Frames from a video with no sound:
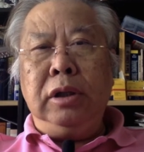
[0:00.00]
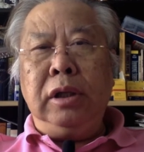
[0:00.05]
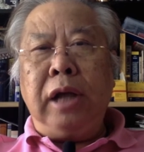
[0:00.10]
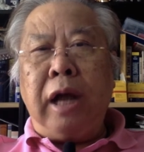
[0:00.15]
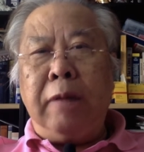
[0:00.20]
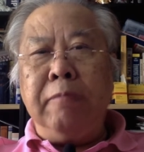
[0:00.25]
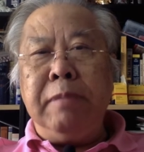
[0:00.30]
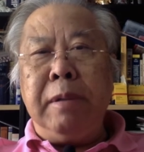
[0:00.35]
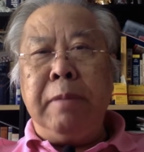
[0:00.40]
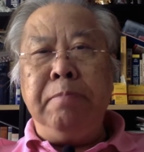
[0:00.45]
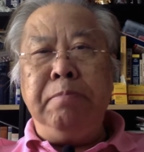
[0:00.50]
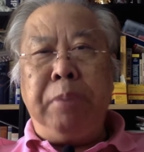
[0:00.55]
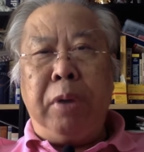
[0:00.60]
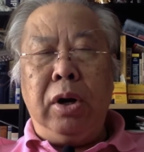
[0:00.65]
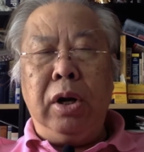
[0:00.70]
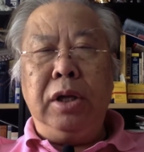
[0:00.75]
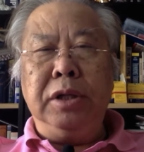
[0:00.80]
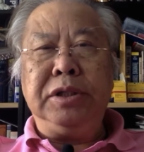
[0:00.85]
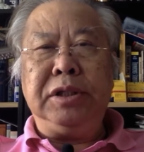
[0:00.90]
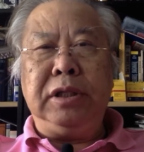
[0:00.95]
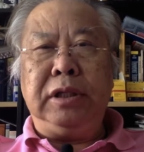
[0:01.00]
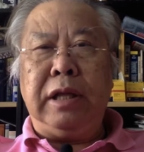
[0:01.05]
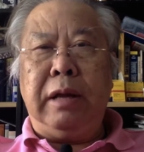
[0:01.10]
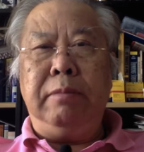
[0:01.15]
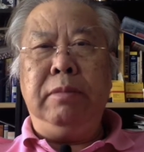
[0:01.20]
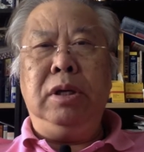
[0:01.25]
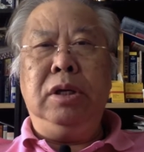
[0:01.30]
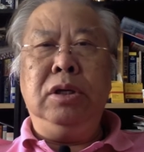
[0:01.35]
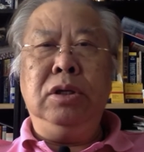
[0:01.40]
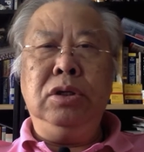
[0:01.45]
common policy. That
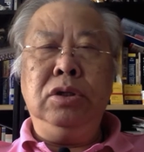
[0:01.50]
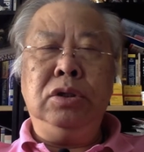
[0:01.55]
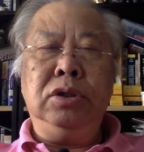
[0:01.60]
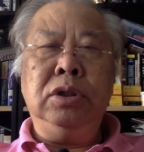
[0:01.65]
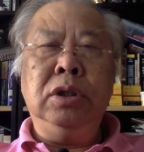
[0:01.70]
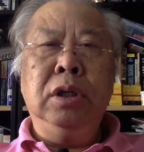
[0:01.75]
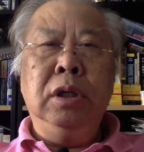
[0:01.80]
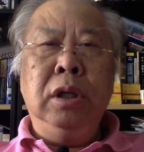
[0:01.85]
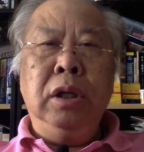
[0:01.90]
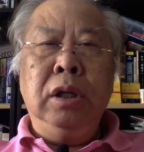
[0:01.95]
means,